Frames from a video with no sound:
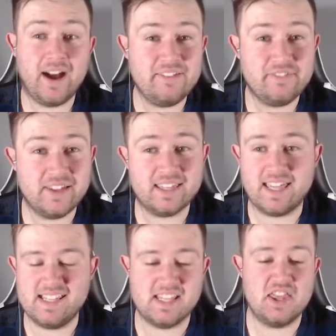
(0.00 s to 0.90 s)
I
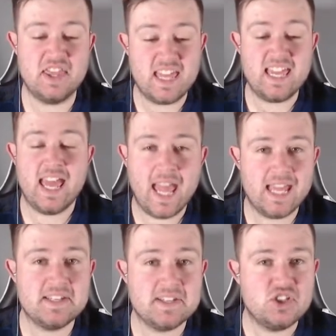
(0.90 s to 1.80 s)
think is the
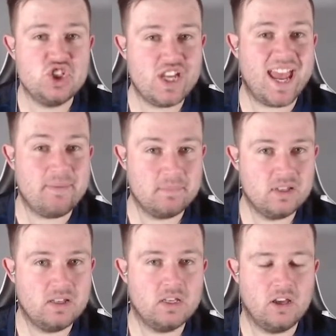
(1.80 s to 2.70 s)
hidden
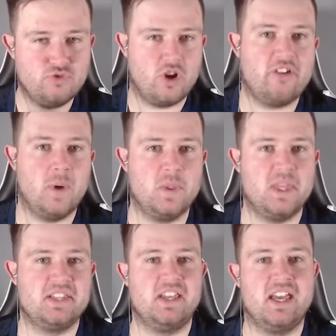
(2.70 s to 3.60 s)
gem of draft
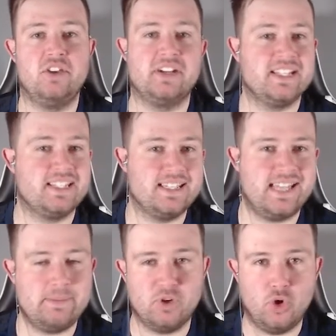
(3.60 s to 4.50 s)
mode this year. You're going to see his
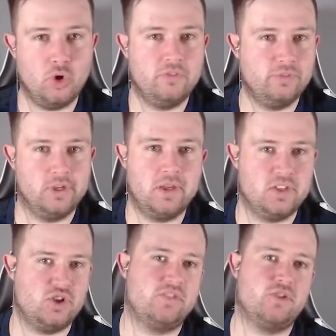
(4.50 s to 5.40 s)
name an awful lot
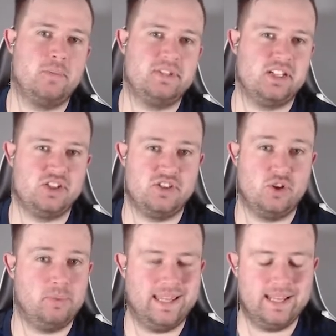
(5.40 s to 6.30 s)
in the draft competitions
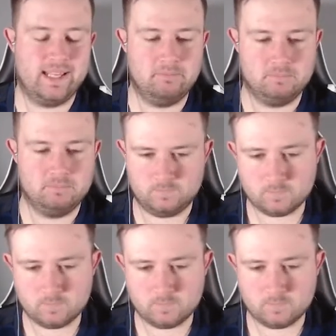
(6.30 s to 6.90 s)
that you're playing in.